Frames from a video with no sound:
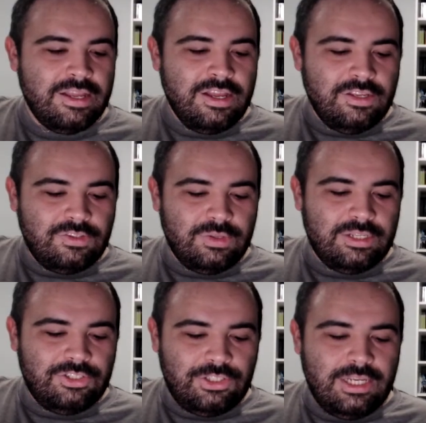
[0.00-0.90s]
so that
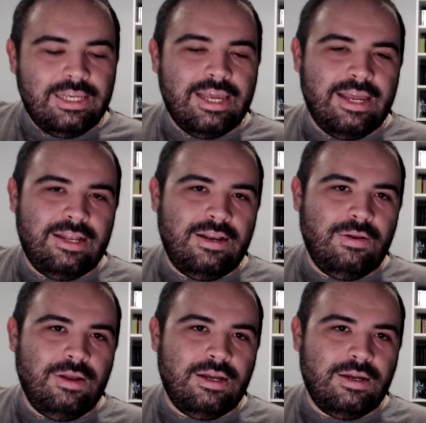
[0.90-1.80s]
she can
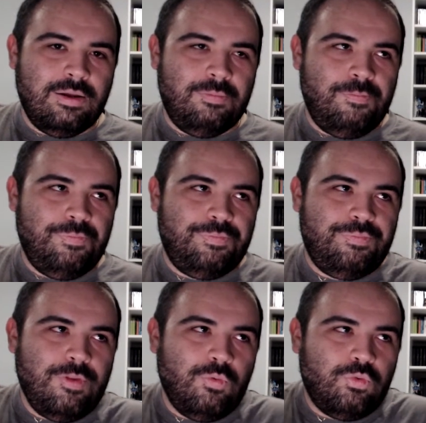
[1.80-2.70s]

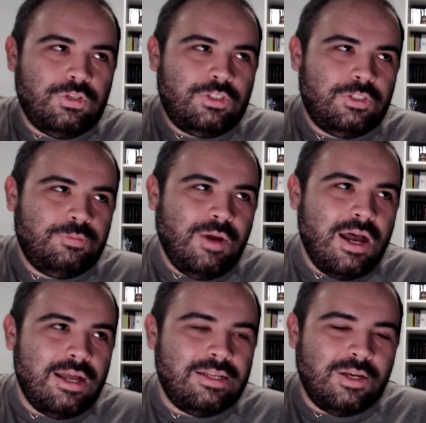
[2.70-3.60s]

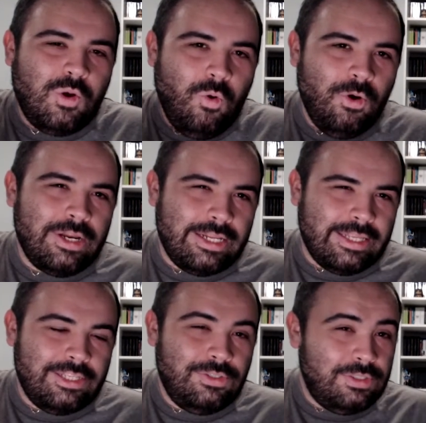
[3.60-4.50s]
respond
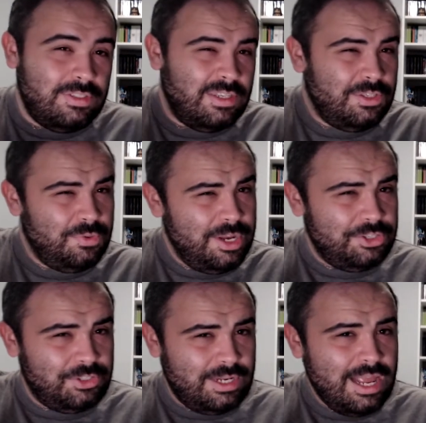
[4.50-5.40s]
accordingly to the
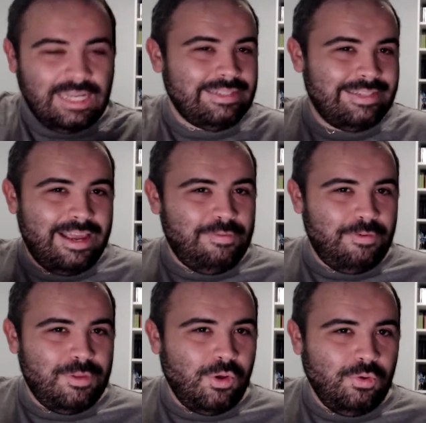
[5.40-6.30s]
situation. Aside from
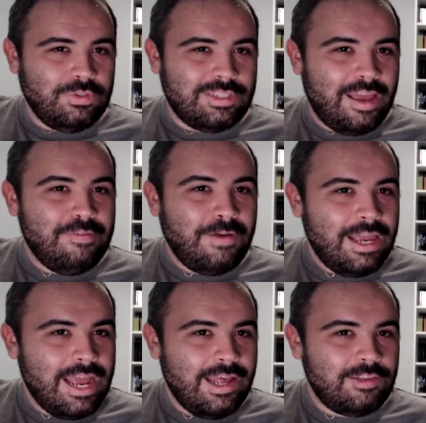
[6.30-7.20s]
the whole sci-fi
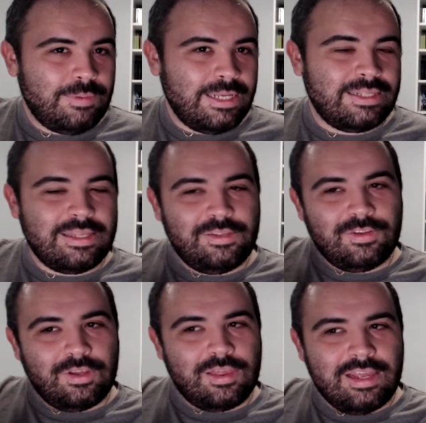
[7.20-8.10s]
aspect, these
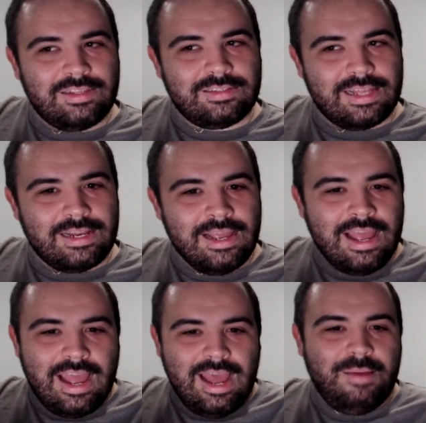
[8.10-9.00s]
are things that
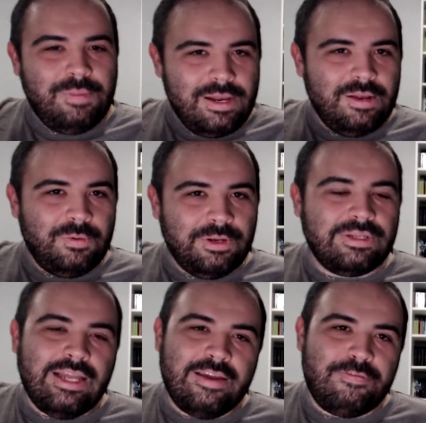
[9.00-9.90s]
happen in real
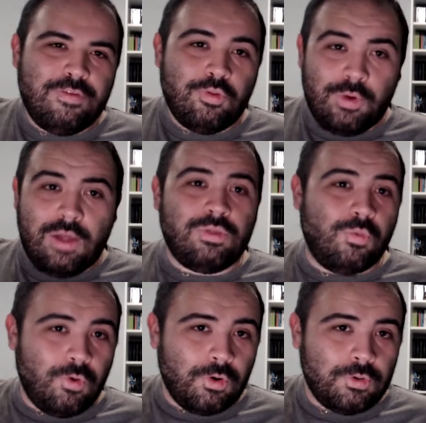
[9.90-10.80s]
life throughout the
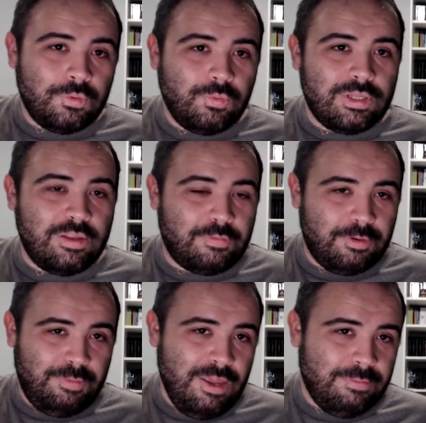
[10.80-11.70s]
world with
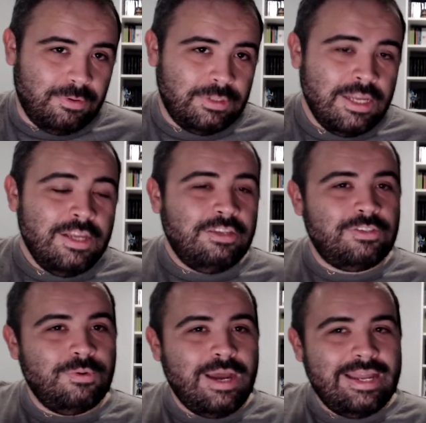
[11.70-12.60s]
different people.
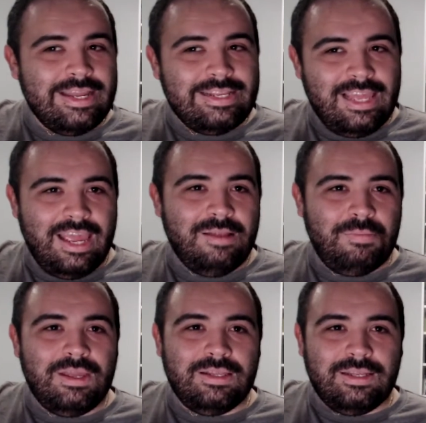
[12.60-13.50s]
So it can
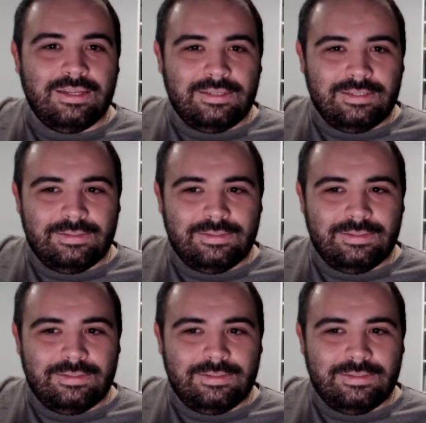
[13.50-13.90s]
be a